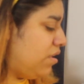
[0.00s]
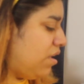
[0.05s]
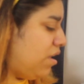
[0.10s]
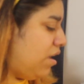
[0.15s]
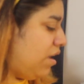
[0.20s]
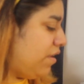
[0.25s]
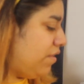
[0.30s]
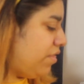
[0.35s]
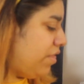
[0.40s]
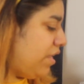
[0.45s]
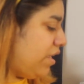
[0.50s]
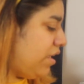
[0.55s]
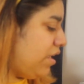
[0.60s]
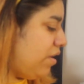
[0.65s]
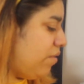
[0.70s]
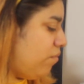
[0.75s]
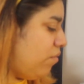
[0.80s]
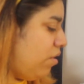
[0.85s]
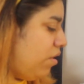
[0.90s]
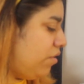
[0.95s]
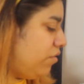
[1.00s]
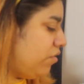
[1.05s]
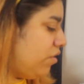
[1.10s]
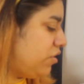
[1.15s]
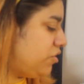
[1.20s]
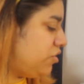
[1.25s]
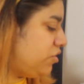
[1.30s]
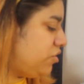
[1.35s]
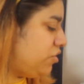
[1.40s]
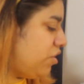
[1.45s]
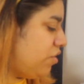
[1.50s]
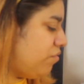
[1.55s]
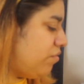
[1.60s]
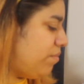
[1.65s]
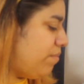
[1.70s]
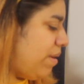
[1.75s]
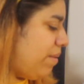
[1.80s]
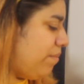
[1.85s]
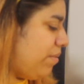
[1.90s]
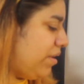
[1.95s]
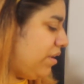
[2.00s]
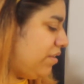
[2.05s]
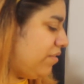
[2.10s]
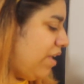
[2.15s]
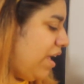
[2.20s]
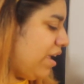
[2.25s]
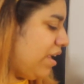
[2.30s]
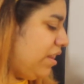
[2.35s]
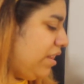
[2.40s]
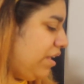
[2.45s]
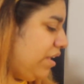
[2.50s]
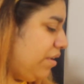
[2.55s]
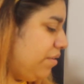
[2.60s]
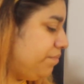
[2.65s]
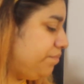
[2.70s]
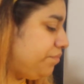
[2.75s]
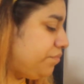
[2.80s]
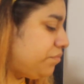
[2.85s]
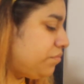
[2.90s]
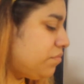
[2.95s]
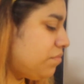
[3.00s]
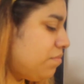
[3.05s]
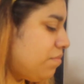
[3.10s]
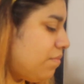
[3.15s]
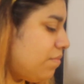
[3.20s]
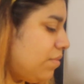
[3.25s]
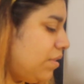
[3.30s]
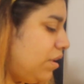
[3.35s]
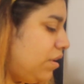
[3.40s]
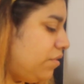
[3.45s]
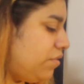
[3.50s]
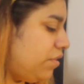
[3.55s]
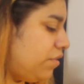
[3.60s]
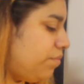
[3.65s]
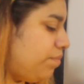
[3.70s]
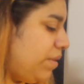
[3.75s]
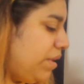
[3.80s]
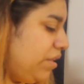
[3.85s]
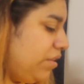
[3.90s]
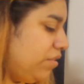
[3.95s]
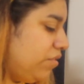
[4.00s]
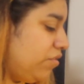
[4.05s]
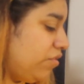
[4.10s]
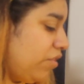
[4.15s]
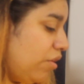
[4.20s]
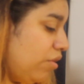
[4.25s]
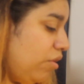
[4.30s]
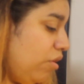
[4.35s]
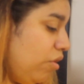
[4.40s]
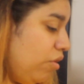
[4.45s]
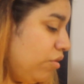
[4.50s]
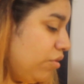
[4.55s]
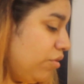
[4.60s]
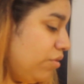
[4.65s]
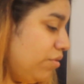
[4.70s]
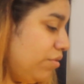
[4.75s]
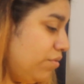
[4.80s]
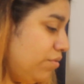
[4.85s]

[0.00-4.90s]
I think it was. I just don't remember exactly. Because it's been so long.